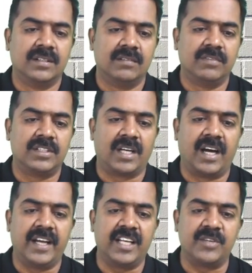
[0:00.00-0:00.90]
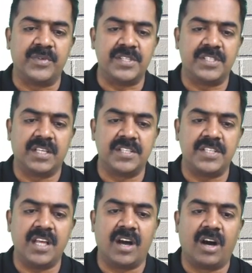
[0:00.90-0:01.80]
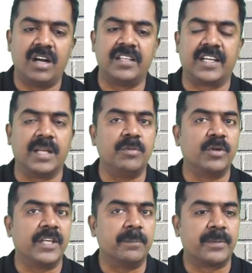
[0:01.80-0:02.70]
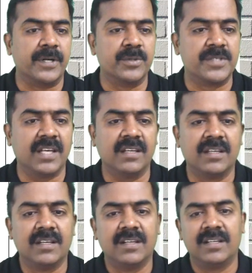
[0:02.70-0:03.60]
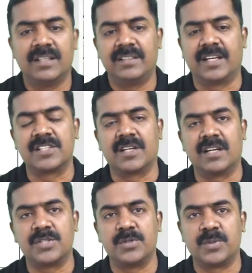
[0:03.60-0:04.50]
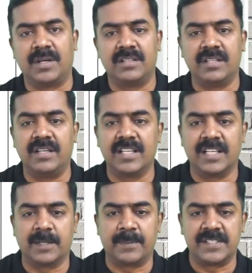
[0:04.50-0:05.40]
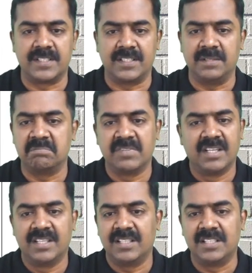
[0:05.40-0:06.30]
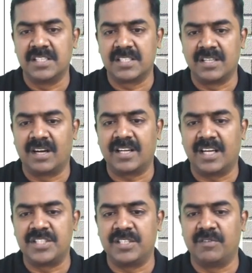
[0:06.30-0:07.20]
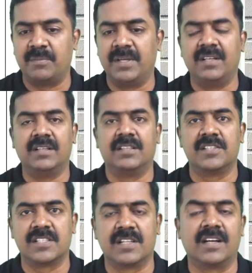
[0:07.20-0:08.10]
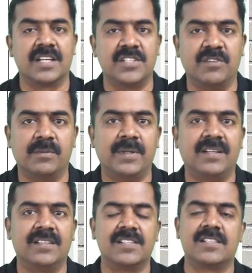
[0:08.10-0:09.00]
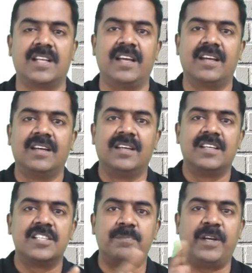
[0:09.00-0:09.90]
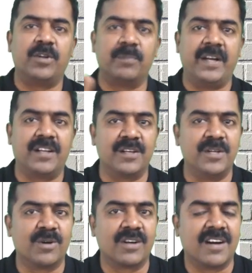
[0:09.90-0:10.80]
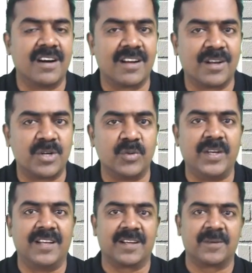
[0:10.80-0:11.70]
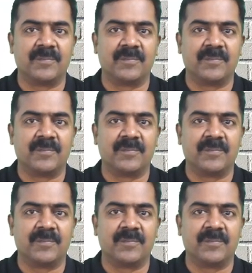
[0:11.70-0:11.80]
With higher efficiency, all the time you keep producing, that is called as which one? Theoretical capacity. This is not achievable. This is not achievable. This is like speedometer in your car or two-wheeler.